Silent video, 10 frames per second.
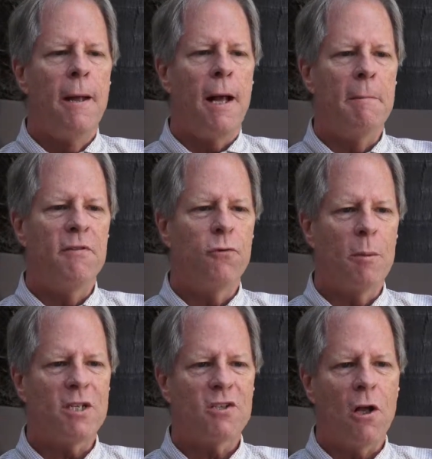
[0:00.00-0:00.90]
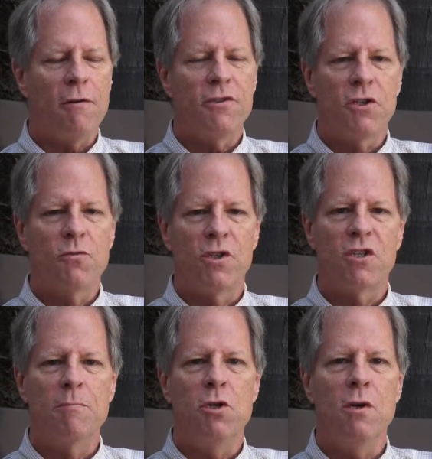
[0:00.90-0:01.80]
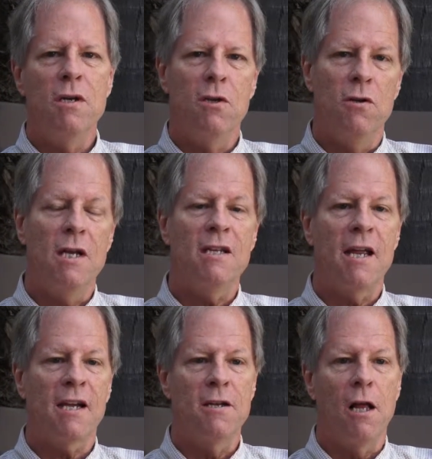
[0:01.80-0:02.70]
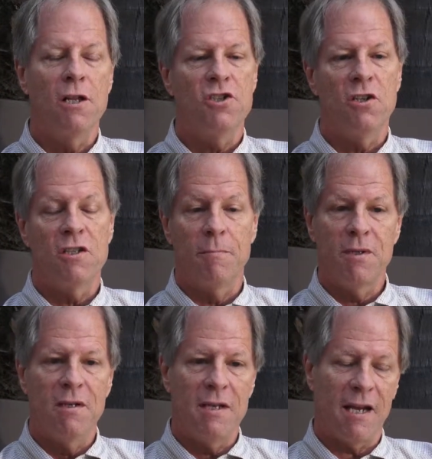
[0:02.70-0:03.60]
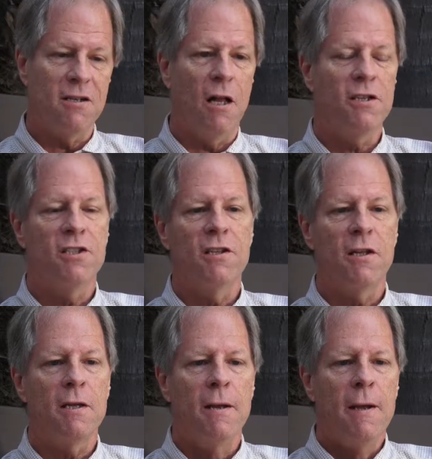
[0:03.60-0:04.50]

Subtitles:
Informix solves this with some unique technology, some technology that